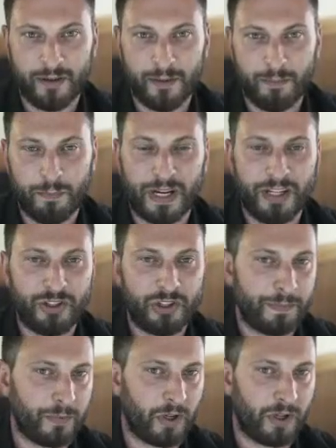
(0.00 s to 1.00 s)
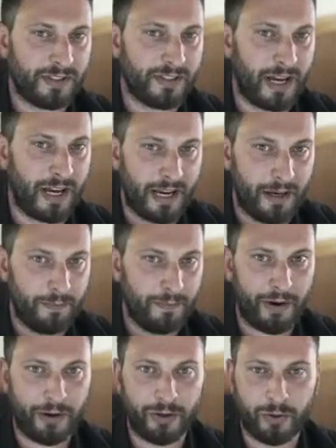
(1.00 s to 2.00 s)
but it's shipped on site and
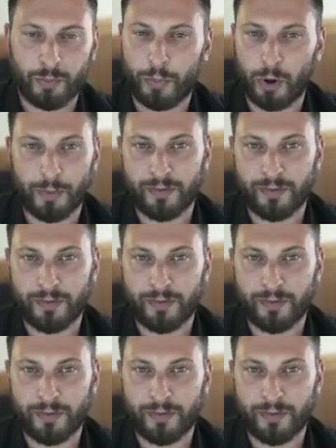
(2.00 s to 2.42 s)
mounted to a permanent